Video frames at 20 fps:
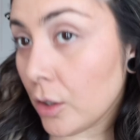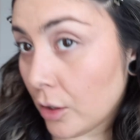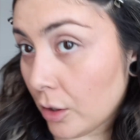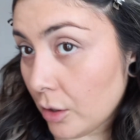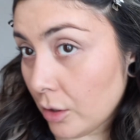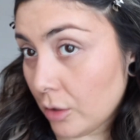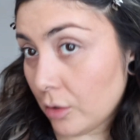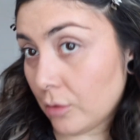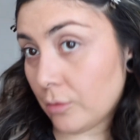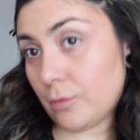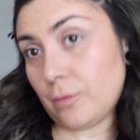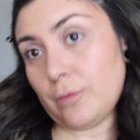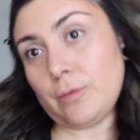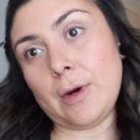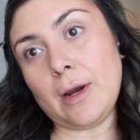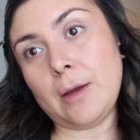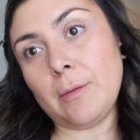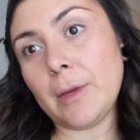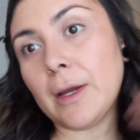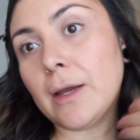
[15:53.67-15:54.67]
All
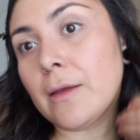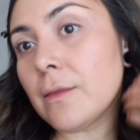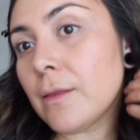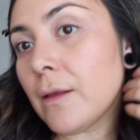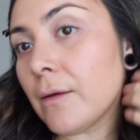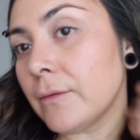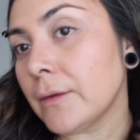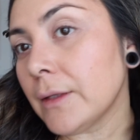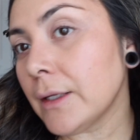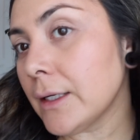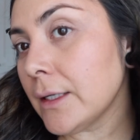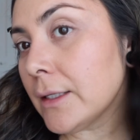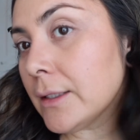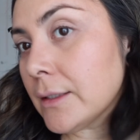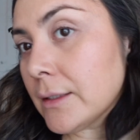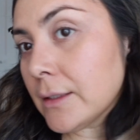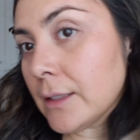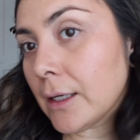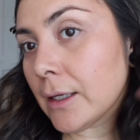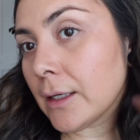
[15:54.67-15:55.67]
right, my
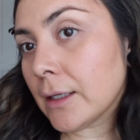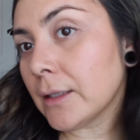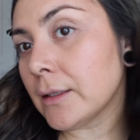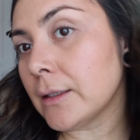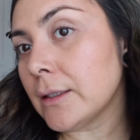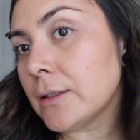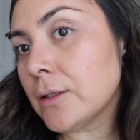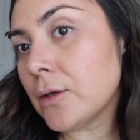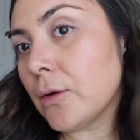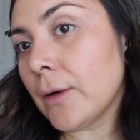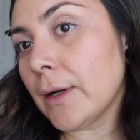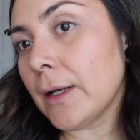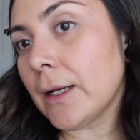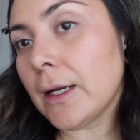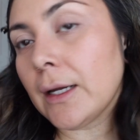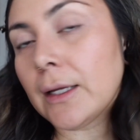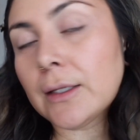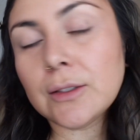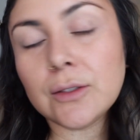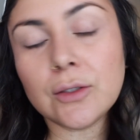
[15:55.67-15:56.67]
lovelies, let's go ahead
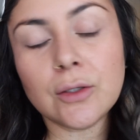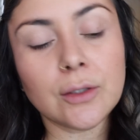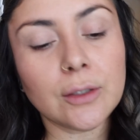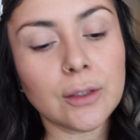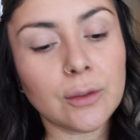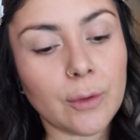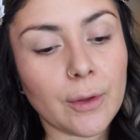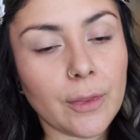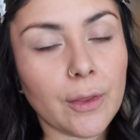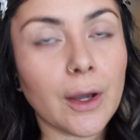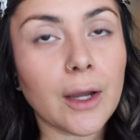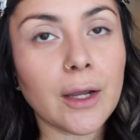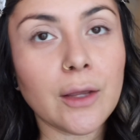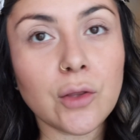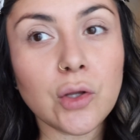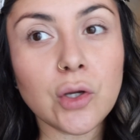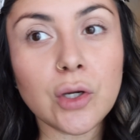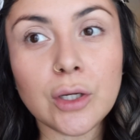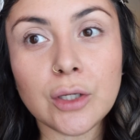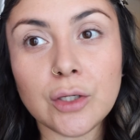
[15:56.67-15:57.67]
and get started with eye
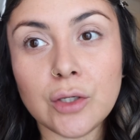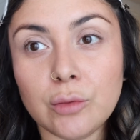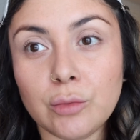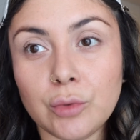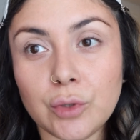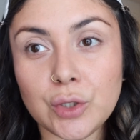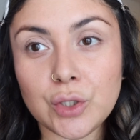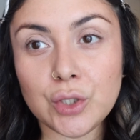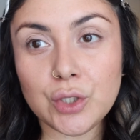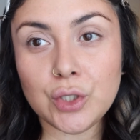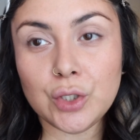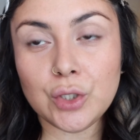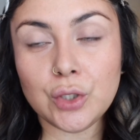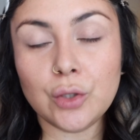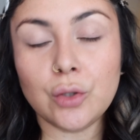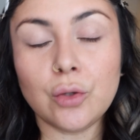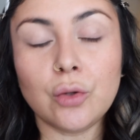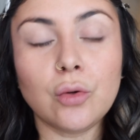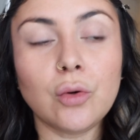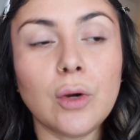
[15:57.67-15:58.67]
look number
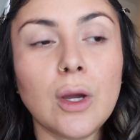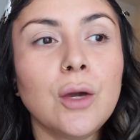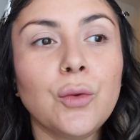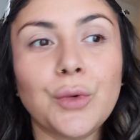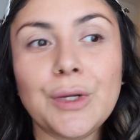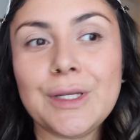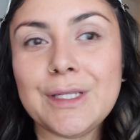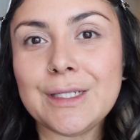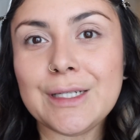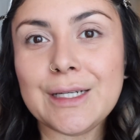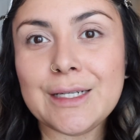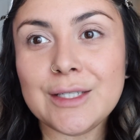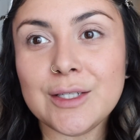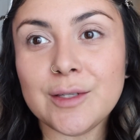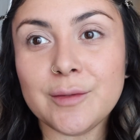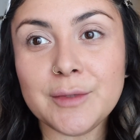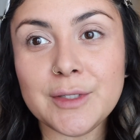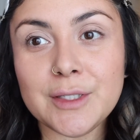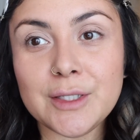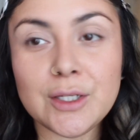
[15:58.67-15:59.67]
2. We did get
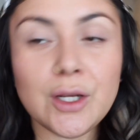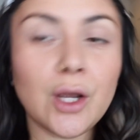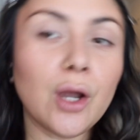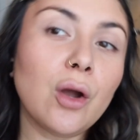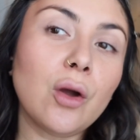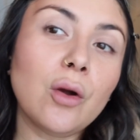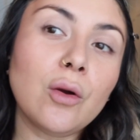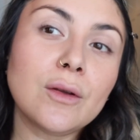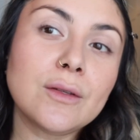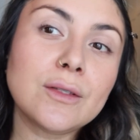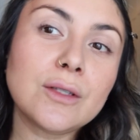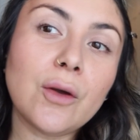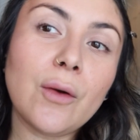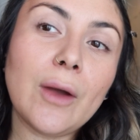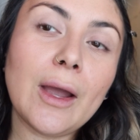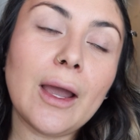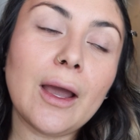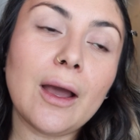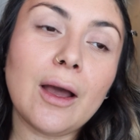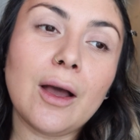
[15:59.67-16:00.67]
some snow, so I
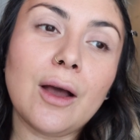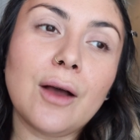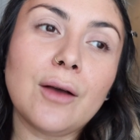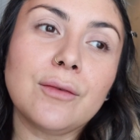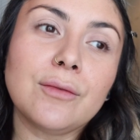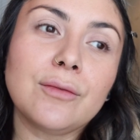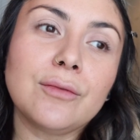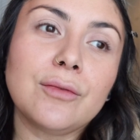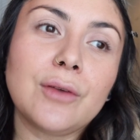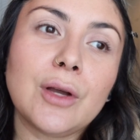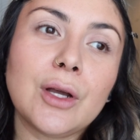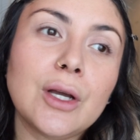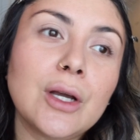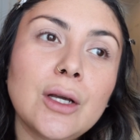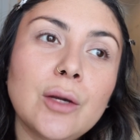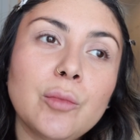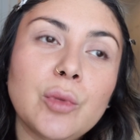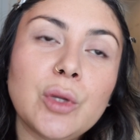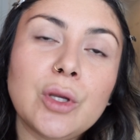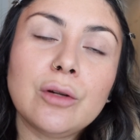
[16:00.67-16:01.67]
have
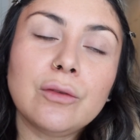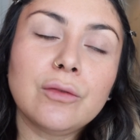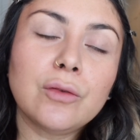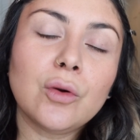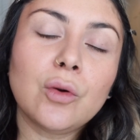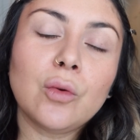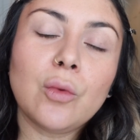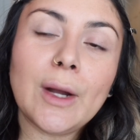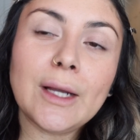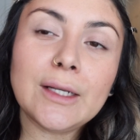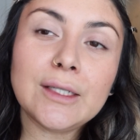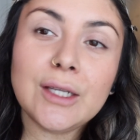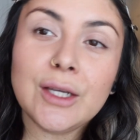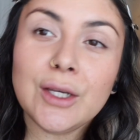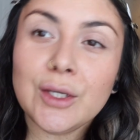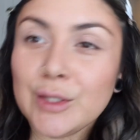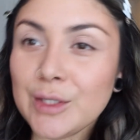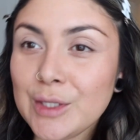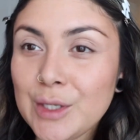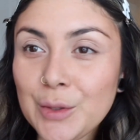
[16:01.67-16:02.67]
beautiful white
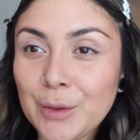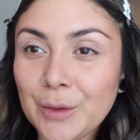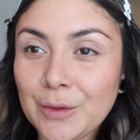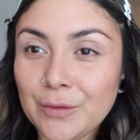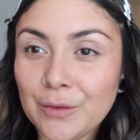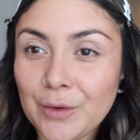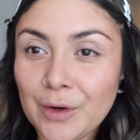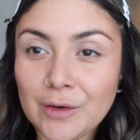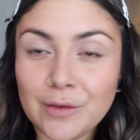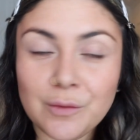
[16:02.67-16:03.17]
snow in front